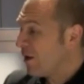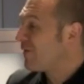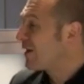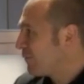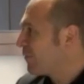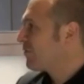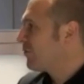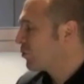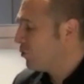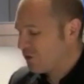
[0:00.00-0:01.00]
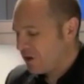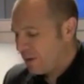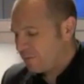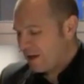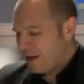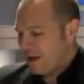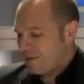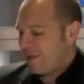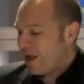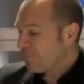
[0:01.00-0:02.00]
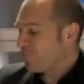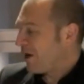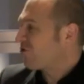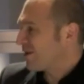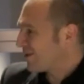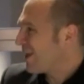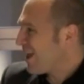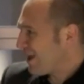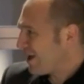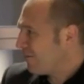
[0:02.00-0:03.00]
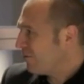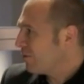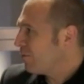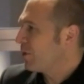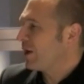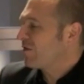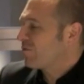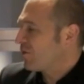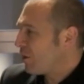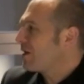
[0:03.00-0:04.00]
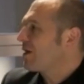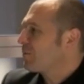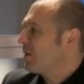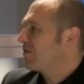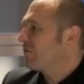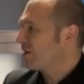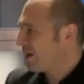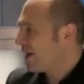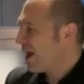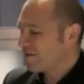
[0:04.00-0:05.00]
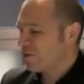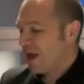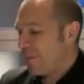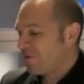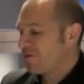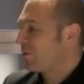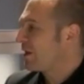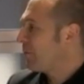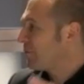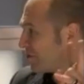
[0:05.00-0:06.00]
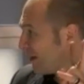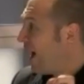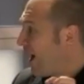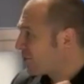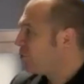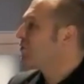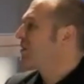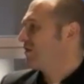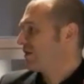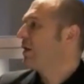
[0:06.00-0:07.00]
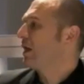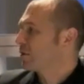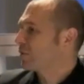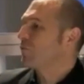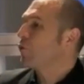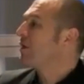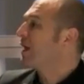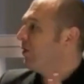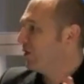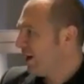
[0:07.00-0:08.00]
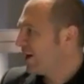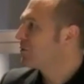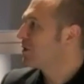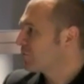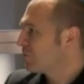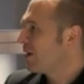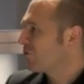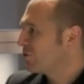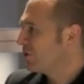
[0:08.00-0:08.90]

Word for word: effectiveness of your call center reps. Now that information is there, but it's very expensive to get at. So what happens is it becomes dark or disconnected from all the other data and information you